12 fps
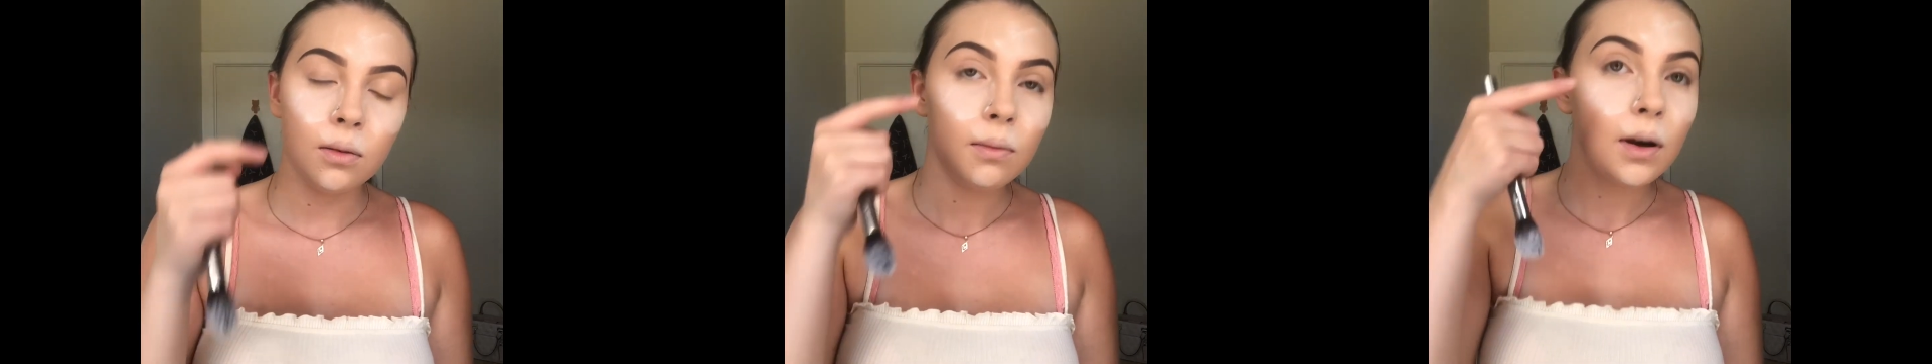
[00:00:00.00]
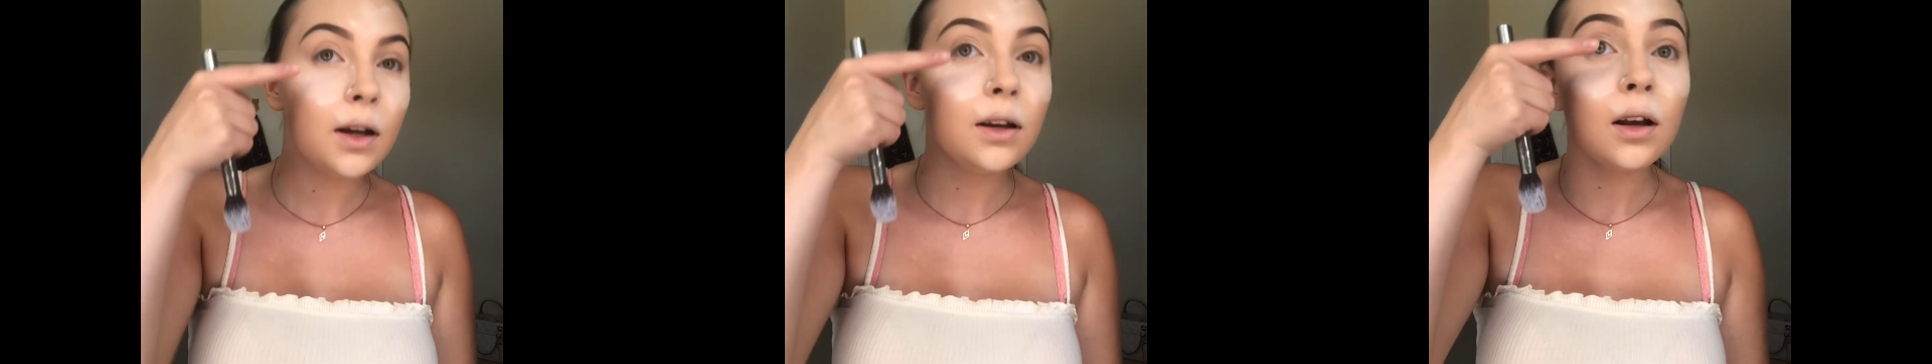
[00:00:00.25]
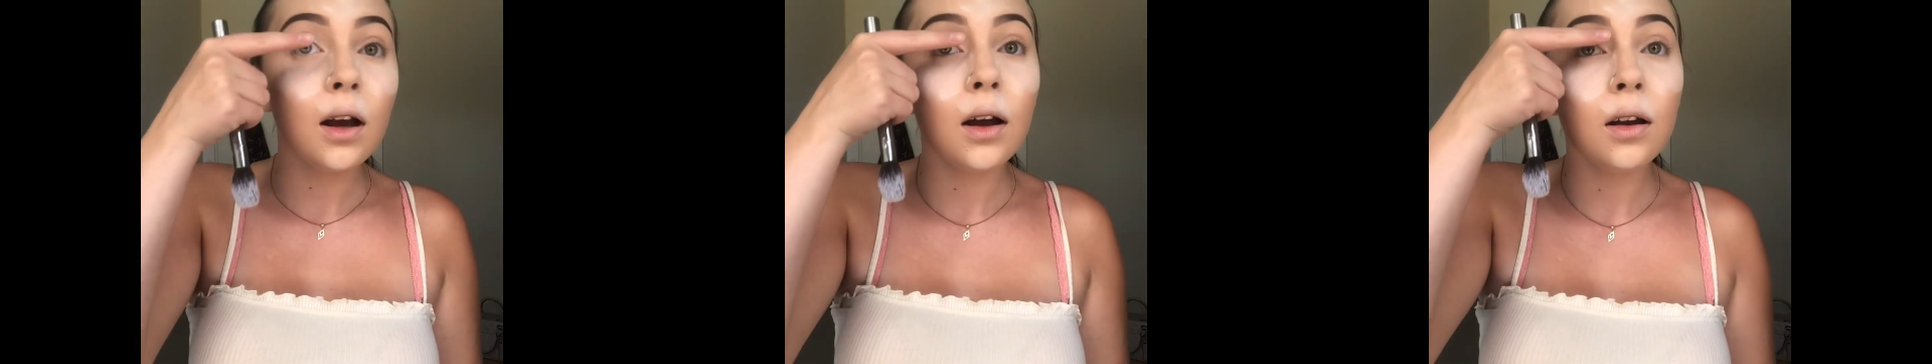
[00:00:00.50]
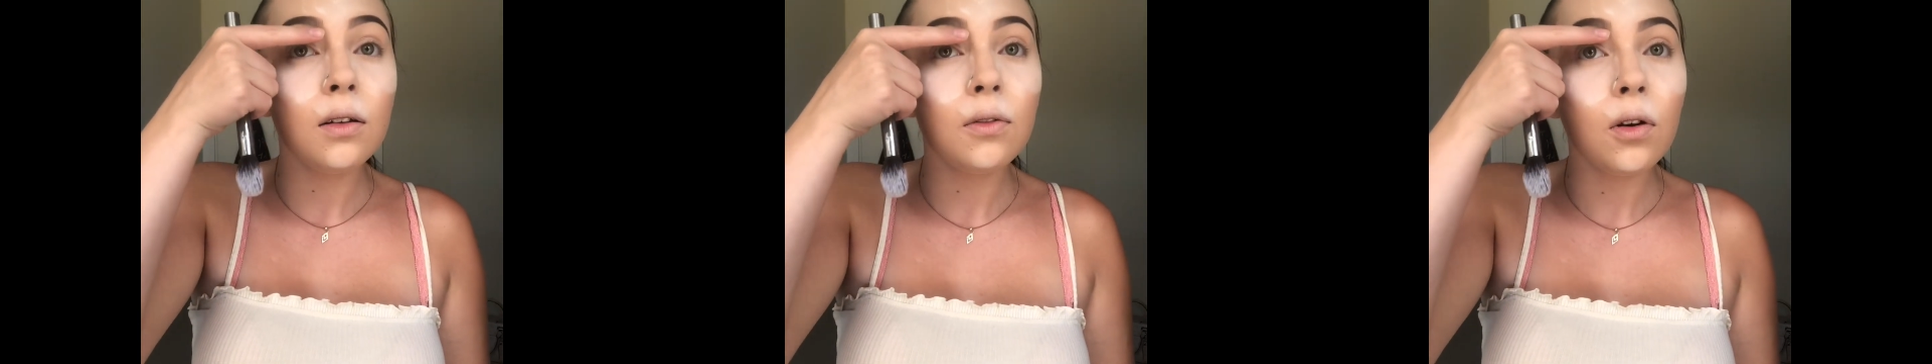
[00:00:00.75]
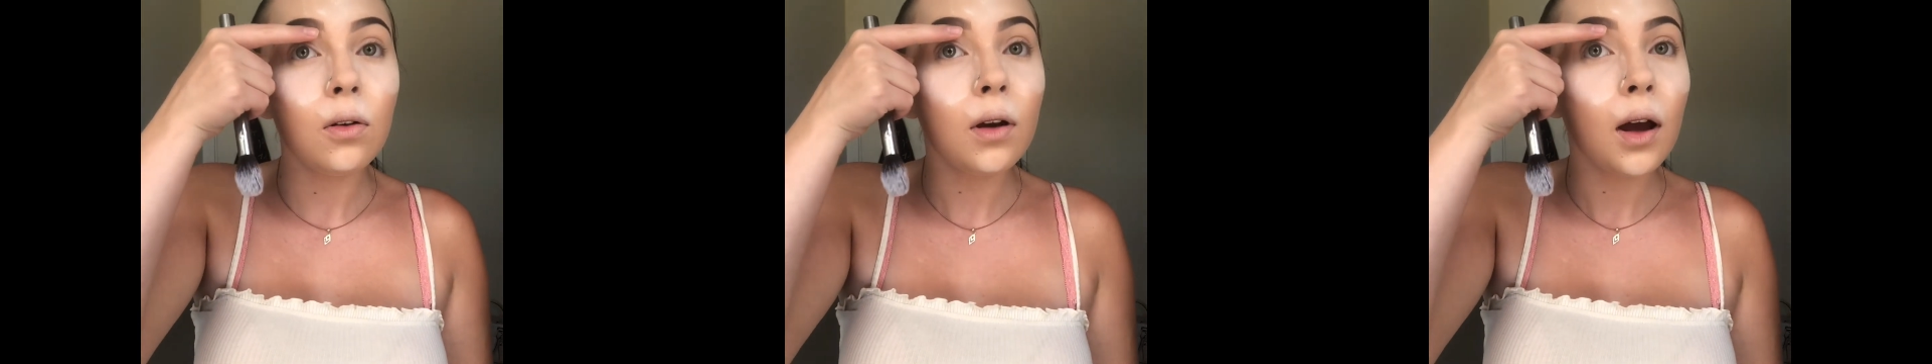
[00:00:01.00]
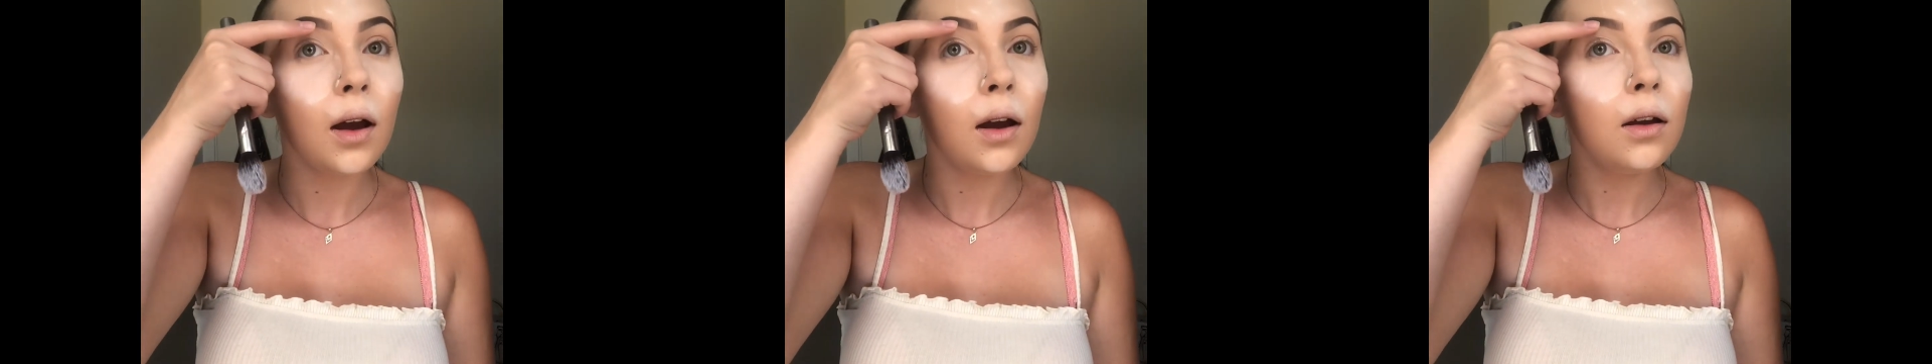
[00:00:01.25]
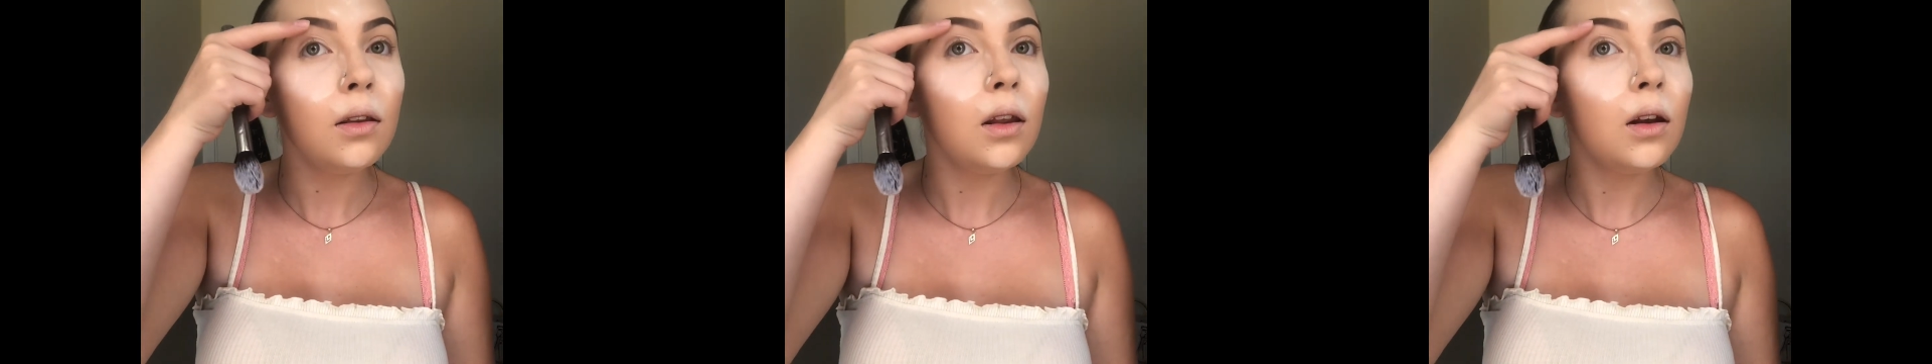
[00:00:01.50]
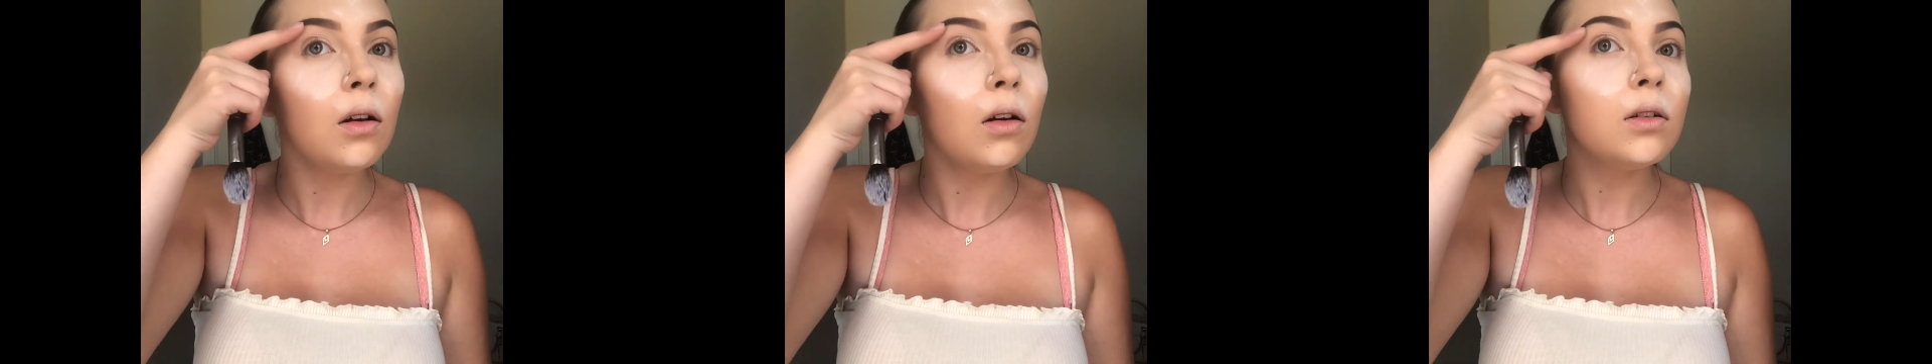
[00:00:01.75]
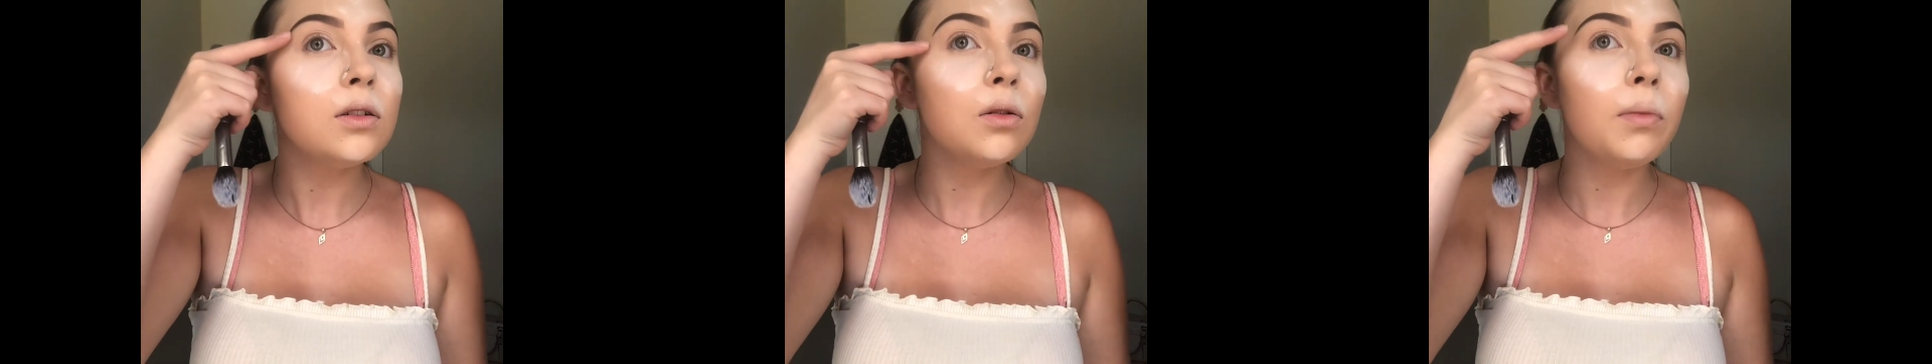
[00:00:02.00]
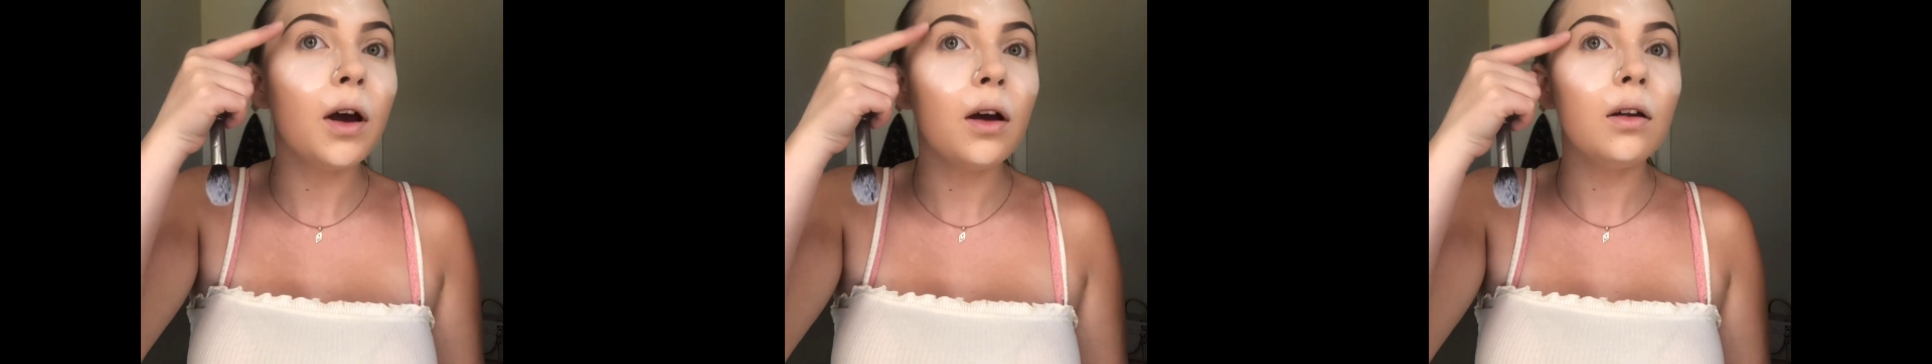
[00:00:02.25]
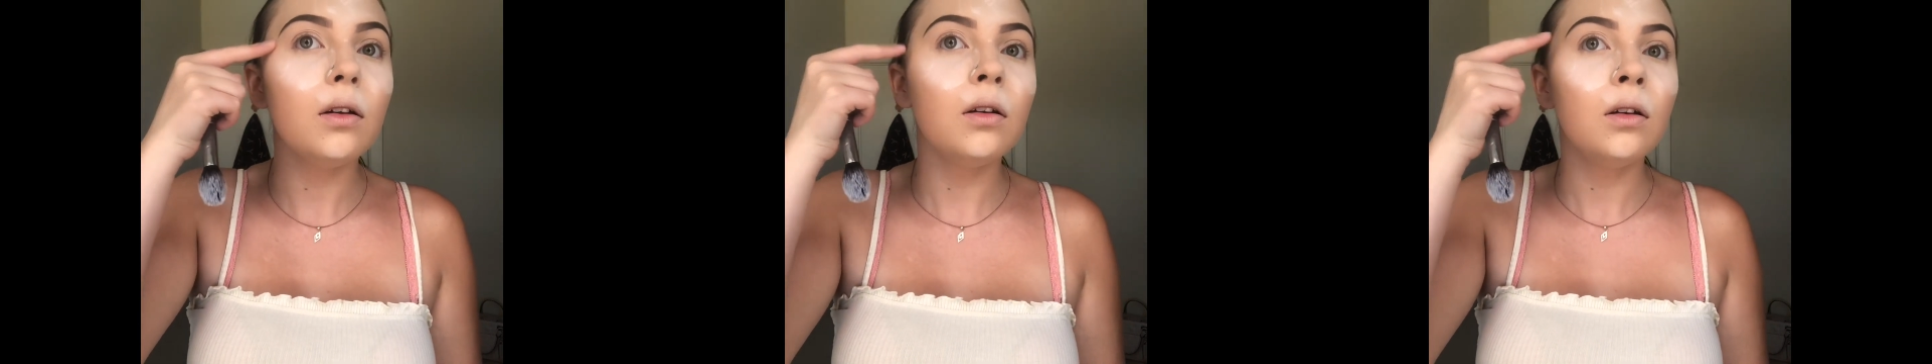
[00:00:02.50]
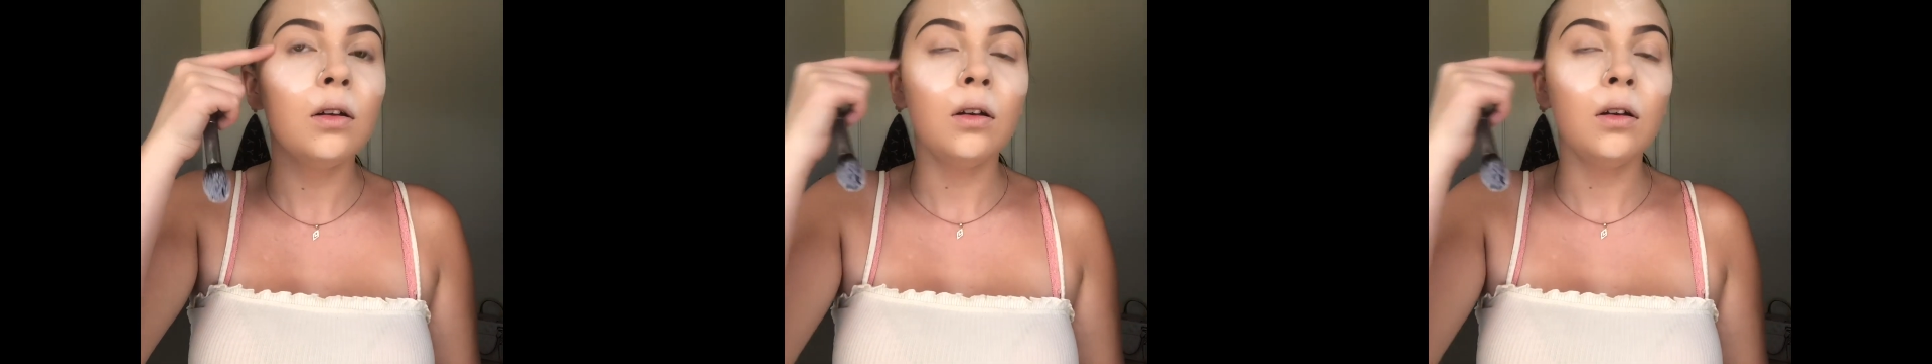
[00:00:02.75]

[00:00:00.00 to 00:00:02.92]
Mine are kind of okay, they're not too bad